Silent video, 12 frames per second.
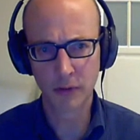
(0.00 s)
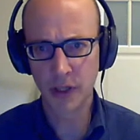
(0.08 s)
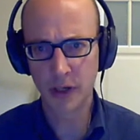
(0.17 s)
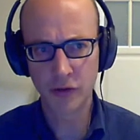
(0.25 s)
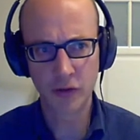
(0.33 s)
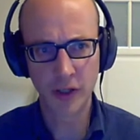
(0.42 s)

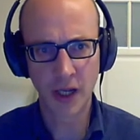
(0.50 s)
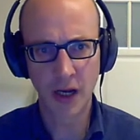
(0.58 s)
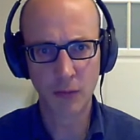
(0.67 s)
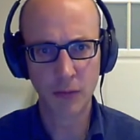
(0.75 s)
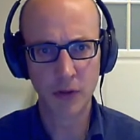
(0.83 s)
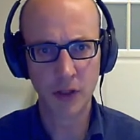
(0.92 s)
actually,
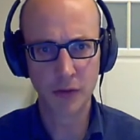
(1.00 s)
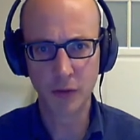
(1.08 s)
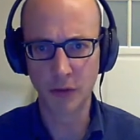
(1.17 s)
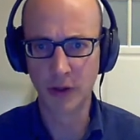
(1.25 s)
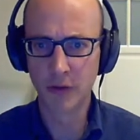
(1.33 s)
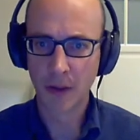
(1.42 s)
how will I do
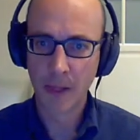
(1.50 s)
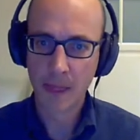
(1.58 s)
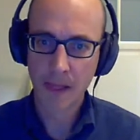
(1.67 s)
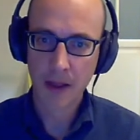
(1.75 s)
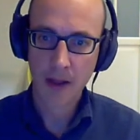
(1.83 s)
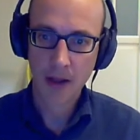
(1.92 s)
this?
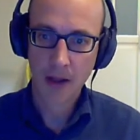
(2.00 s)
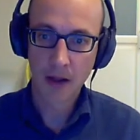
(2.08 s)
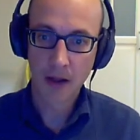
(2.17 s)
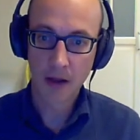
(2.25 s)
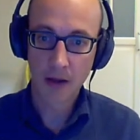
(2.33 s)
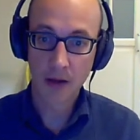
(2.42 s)

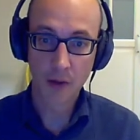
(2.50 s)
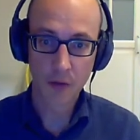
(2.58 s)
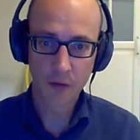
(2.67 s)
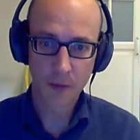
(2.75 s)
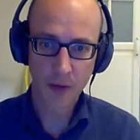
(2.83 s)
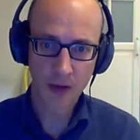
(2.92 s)
It
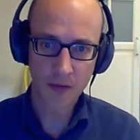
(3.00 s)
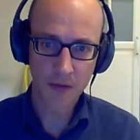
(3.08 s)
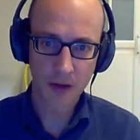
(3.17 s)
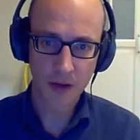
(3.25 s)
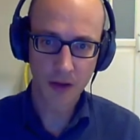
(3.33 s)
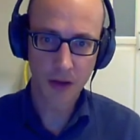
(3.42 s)
also makes
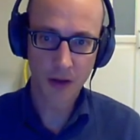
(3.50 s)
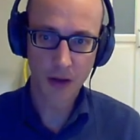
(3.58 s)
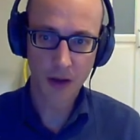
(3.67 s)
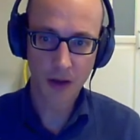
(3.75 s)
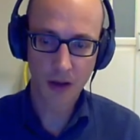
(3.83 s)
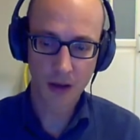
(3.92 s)

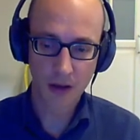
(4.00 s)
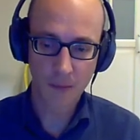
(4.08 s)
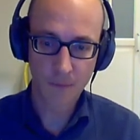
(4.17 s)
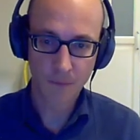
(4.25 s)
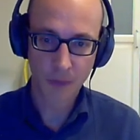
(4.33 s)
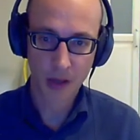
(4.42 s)
the
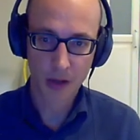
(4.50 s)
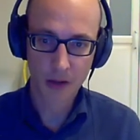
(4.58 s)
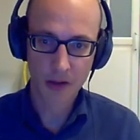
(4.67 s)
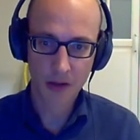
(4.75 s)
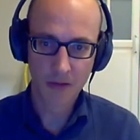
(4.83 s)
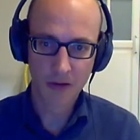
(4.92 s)

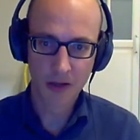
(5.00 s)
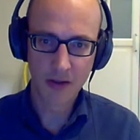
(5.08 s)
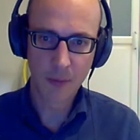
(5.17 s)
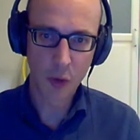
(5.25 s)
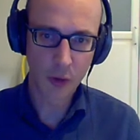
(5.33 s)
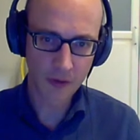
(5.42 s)
a
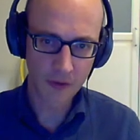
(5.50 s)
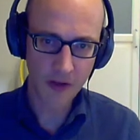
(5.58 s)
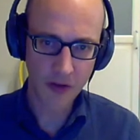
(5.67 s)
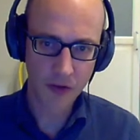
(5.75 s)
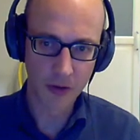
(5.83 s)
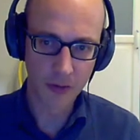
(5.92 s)

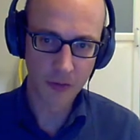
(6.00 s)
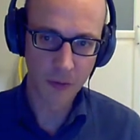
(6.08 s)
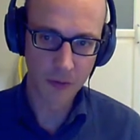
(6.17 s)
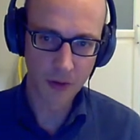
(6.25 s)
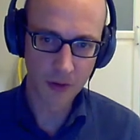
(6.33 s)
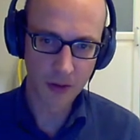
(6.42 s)
democratization.
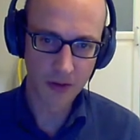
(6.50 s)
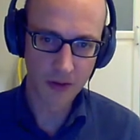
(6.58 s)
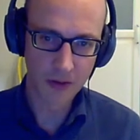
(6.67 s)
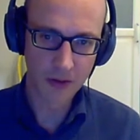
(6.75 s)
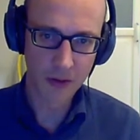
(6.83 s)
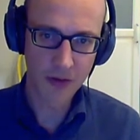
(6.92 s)
So
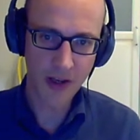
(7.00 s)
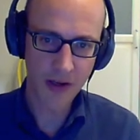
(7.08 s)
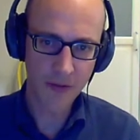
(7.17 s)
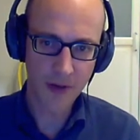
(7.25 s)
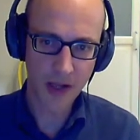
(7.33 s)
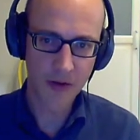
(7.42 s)
you take
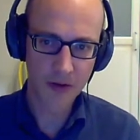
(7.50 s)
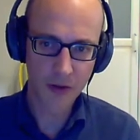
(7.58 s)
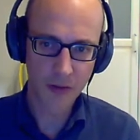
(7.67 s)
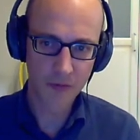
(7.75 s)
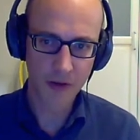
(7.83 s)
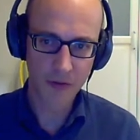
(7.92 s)
advantage
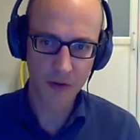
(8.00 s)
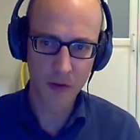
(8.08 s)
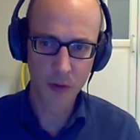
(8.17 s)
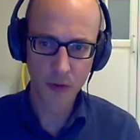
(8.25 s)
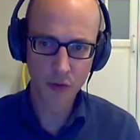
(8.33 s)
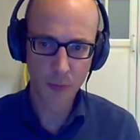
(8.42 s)
of these
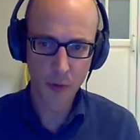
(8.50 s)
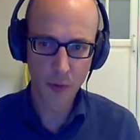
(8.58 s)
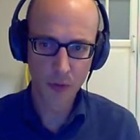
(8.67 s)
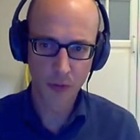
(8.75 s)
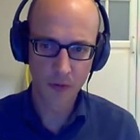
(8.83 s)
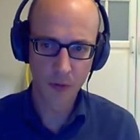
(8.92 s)
huge
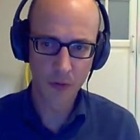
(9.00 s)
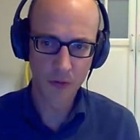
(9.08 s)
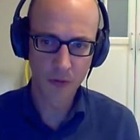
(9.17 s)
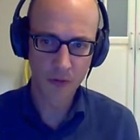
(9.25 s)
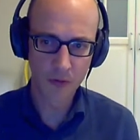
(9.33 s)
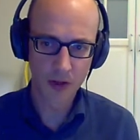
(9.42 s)
compute
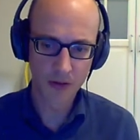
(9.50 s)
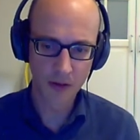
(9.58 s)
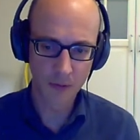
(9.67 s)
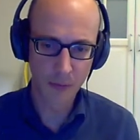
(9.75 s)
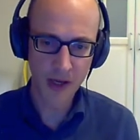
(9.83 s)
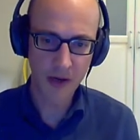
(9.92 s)
resources that
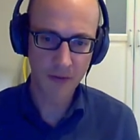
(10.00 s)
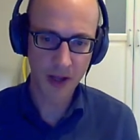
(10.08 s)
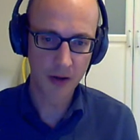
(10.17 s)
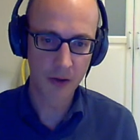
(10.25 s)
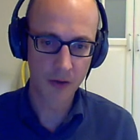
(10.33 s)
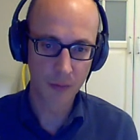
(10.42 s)
these big
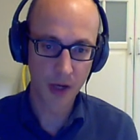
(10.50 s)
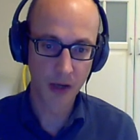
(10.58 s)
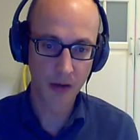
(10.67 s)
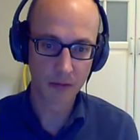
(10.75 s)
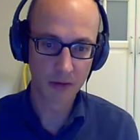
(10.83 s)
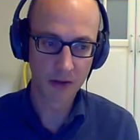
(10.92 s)
vendors
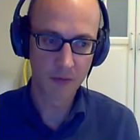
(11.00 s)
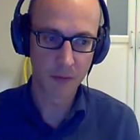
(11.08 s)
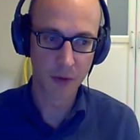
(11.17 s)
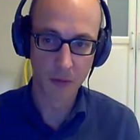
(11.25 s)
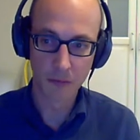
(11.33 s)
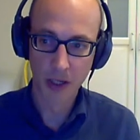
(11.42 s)
did
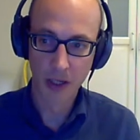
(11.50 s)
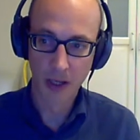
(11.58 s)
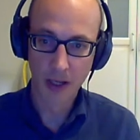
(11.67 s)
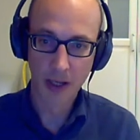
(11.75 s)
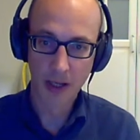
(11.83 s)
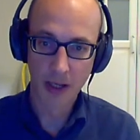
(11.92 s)
for you
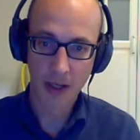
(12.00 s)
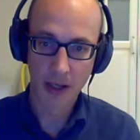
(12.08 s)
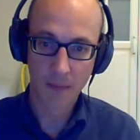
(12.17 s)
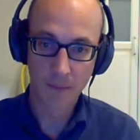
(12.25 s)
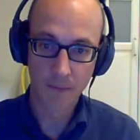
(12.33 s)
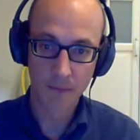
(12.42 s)

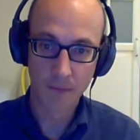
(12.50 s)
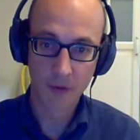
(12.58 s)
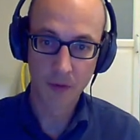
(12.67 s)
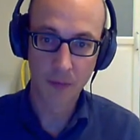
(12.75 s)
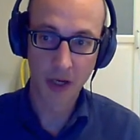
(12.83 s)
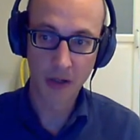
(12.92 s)

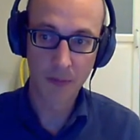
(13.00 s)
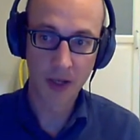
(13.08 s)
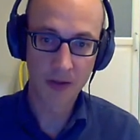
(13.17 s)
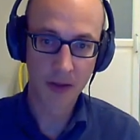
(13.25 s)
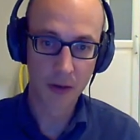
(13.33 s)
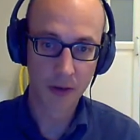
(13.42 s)
to make the
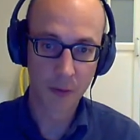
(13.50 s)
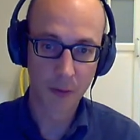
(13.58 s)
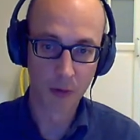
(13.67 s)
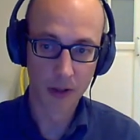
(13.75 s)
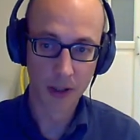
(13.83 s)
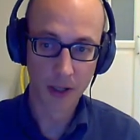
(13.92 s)
meta learning work,